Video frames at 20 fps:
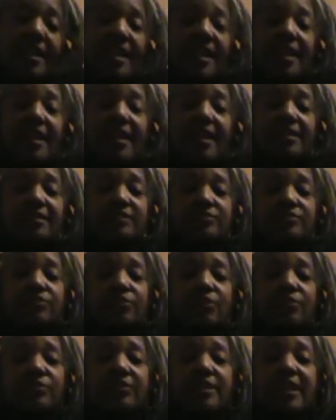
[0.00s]
And
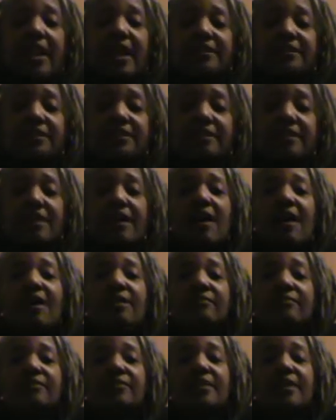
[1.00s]
so the idea
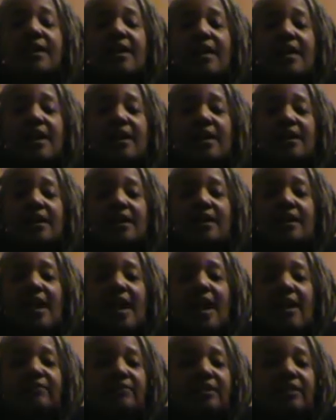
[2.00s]
of
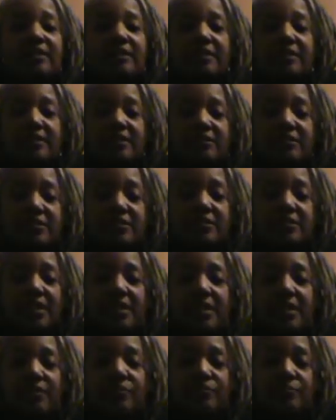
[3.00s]
having
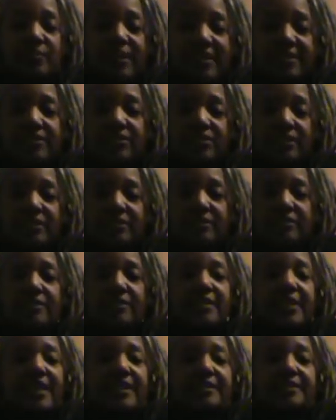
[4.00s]
a
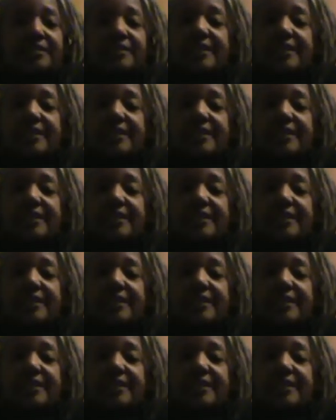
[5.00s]
resident that is